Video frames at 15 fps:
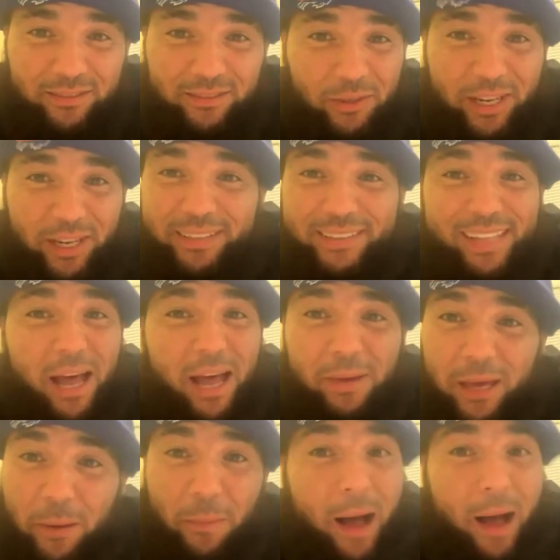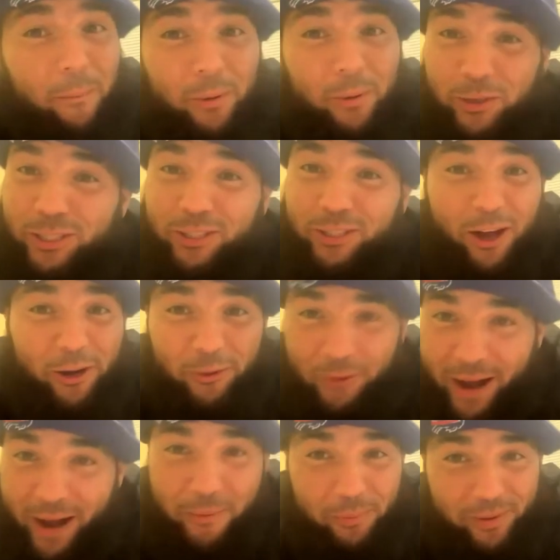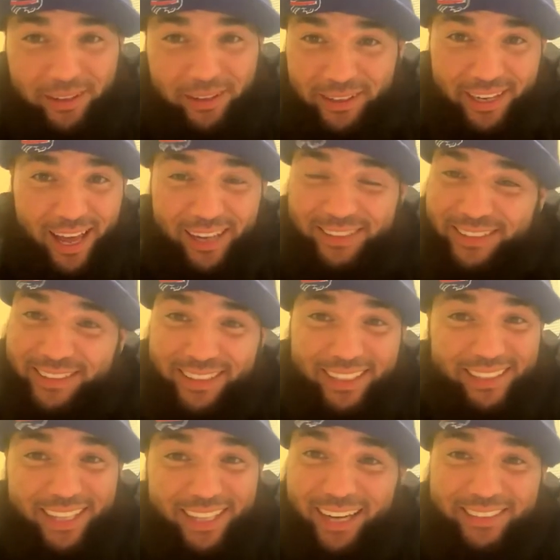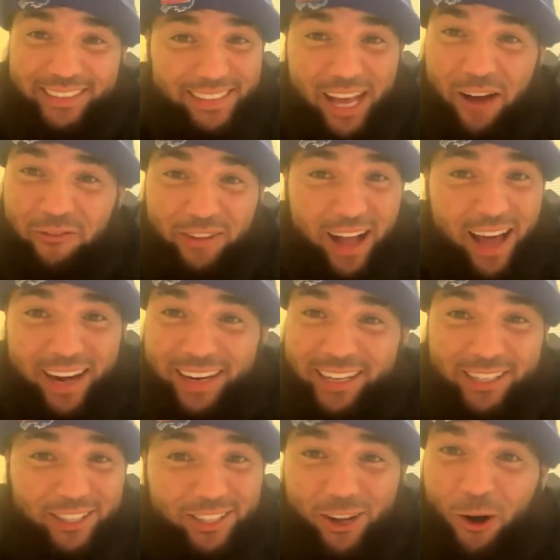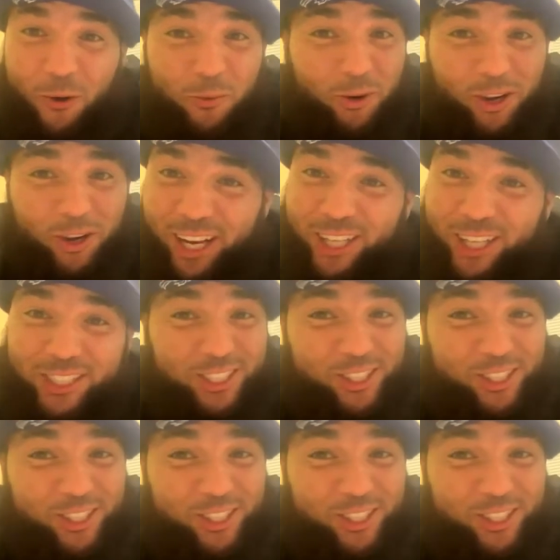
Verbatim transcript: When they stopped hip hop and we started rapping, down south got it in the Cobra Clutch